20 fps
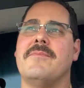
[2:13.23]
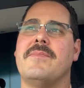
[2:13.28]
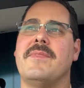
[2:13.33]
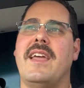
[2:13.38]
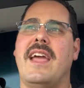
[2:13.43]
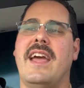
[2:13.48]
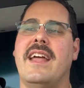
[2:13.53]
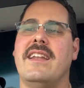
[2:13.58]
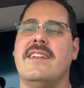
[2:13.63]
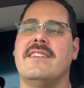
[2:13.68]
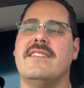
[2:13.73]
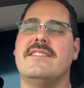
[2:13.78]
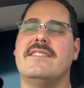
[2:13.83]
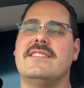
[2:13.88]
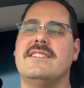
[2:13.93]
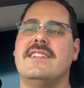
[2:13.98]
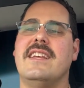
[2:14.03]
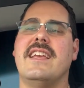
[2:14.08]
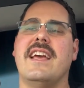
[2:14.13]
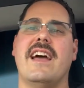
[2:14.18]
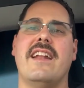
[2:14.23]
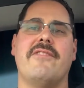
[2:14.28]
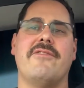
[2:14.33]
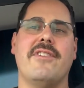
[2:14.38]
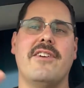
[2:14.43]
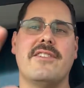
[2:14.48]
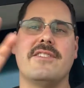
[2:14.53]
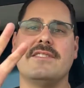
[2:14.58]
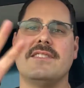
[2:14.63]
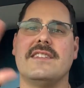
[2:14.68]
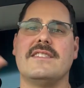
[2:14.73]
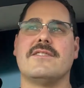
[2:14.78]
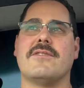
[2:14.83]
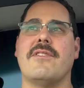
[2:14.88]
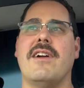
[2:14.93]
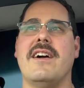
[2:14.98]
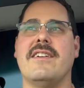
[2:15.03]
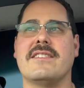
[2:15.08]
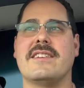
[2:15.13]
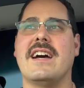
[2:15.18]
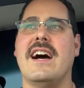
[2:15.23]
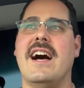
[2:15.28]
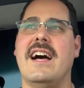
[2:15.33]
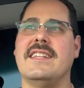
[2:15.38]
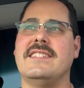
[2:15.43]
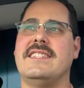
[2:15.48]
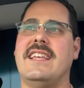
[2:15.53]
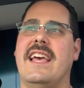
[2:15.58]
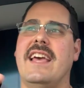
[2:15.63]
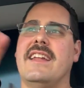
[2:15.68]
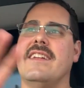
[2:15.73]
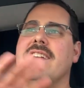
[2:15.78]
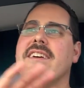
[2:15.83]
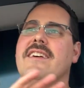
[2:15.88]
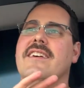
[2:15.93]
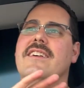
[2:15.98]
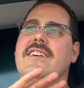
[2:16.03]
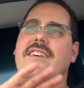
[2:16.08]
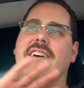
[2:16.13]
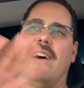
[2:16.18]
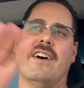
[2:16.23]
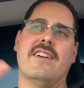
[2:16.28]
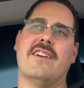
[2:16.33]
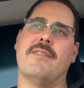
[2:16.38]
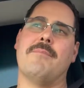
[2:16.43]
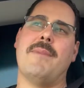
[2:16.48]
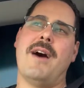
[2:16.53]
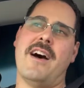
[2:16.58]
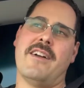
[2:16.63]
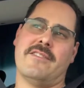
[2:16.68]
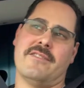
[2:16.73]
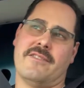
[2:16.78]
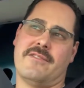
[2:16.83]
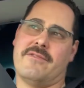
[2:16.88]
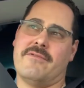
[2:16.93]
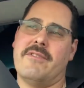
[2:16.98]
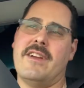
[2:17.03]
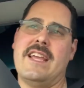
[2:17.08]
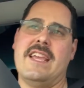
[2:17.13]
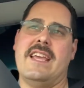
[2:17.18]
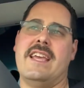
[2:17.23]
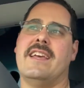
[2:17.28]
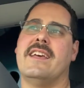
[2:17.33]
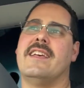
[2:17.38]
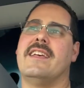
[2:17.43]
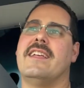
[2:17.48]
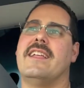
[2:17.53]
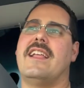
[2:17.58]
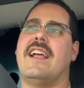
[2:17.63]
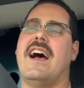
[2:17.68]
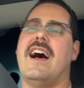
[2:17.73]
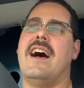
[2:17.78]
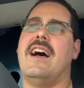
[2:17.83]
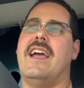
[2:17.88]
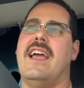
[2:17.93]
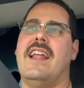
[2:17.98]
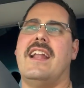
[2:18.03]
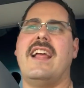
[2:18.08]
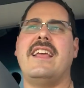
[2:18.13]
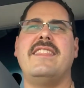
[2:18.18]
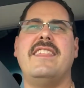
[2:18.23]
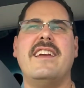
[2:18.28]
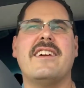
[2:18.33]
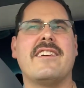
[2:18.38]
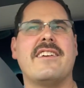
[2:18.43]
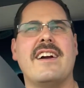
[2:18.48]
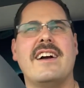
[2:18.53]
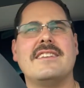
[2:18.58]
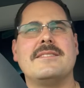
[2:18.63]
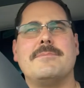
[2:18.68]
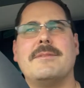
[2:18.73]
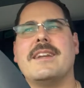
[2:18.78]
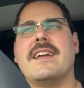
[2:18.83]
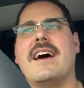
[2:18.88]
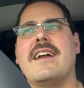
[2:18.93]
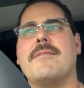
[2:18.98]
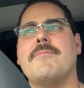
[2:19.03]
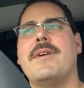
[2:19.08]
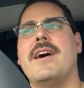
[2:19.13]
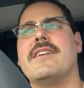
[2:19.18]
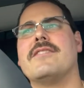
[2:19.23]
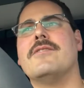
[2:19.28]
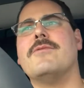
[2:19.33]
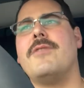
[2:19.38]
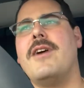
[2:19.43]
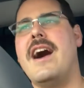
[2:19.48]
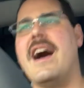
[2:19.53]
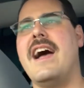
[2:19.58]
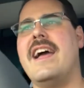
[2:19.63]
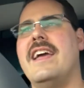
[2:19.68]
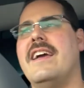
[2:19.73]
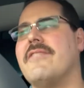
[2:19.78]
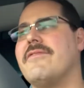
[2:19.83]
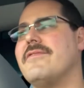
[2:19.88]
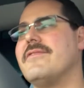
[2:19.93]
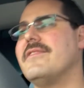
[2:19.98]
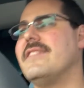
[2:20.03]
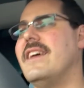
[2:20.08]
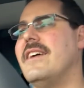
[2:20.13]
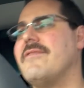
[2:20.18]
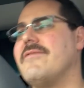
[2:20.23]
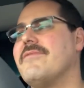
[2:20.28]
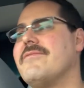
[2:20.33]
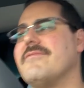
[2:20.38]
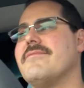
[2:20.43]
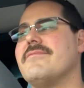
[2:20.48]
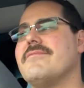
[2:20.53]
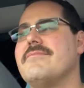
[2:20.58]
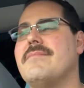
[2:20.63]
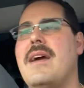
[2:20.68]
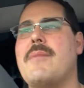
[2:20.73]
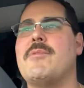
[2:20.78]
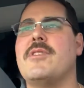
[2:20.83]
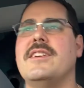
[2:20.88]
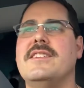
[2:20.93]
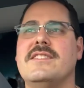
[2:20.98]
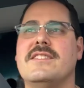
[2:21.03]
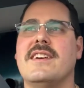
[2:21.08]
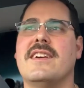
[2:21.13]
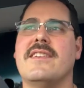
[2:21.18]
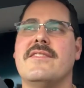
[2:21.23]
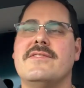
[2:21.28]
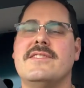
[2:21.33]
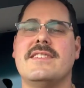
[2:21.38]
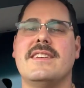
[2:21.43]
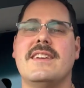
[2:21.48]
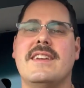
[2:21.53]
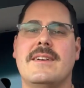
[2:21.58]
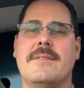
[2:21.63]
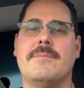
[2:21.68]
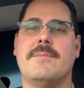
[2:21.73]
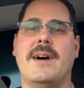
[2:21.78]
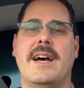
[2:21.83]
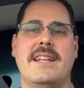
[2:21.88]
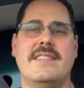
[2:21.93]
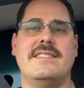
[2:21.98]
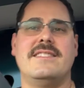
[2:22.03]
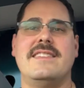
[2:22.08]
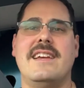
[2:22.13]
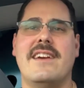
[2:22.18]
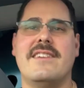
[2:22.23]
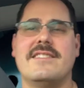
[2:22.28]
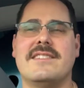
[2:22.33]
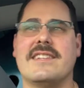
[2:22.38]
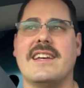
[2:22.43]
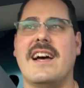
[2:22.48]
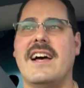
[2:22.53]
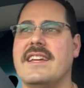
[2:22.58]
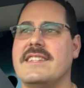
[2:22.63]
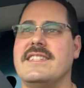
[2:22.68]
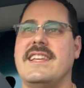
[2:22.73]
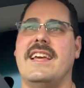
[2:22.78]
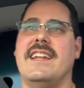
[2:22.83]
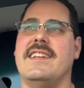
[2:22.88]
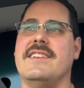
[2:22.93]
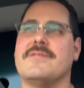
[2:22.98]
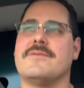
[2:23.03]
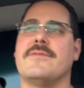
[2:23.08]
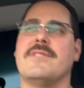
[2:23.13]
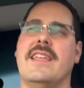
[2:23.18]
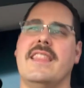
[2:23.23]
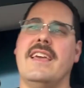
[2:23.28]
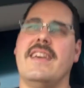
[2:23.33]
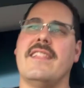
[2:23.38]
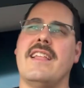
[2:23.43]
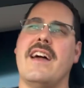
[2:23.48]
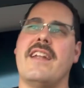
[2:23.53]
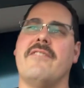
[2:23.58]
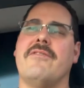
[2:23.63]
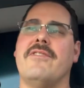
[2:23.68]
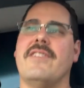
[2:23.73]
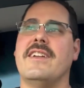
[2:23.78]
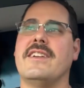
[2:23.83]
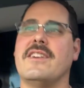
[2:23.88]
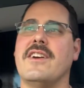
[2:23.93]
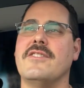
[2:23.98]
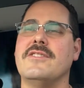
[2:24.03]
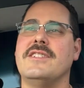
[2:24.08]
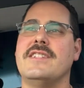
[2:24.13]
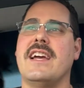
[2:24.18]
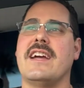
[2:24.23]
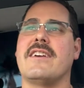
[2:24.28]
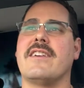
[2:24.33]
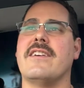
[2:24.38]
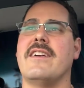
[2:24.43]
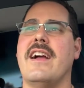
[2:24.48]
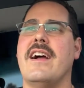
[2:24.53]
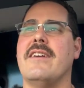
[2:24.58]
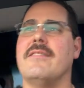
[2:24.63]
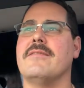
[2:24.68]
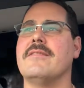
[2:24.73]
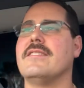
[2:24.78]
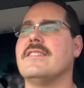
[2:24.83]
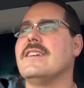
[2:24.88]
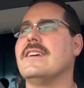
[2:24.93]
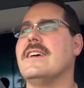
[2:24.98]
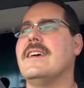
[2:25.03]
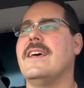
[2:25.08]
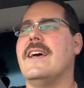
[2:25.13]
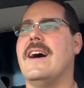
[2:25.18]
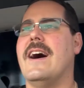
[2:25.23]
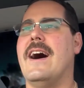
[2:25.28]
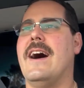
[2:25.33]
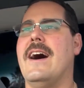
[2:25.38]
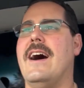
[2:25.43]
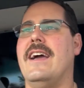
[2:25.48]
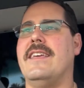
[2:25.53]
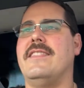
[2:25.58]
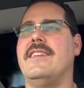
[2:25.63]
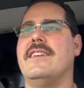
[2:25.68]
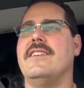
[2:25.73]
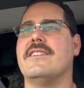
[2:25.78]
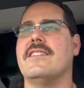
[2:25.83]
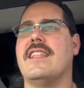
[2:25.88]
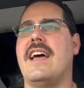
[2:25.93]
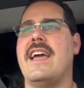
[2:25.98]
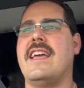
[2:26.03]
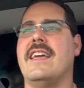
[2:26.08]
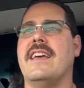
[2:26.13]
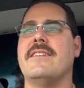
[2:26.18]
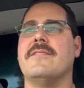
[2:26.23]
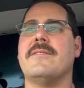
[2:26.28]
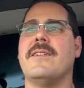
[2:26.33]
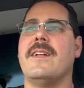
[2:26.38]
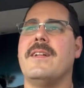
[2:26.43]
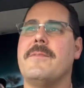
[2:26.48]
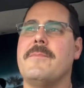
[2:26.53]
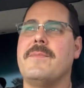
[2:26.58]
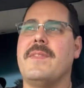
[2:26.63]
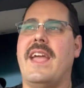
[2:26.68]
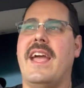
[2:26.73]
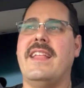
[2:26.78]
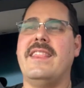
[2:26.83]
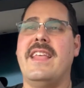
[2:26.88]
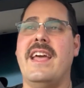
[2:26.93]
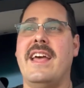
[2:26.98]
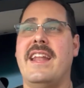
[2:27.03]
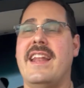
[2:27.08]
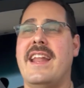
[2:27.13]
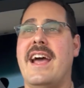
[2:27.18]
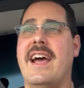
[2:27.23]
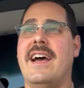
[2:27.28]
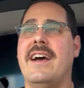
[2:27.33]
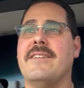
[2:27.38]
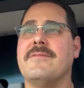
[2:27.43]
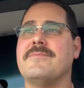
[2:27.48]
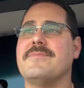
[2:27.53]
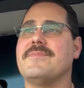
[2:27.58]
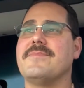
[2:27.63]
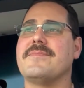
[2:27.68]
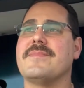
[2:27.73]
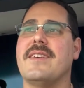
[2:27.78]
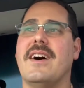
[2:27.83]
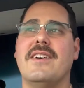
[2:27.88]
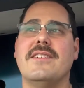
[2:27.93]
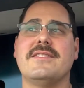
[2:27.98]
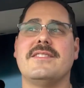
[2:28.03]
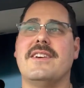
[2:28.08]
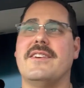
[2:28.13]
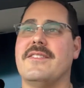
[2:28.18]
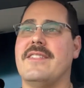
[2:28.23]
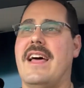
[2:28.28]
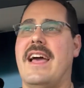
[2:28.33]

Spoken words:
and she kind of focuses around content on her Model 3. And I think her husband got a Model Y, if memory serves. But Sarah's content is really a lot of fun. Go check her out. I think you'll like it. And then also,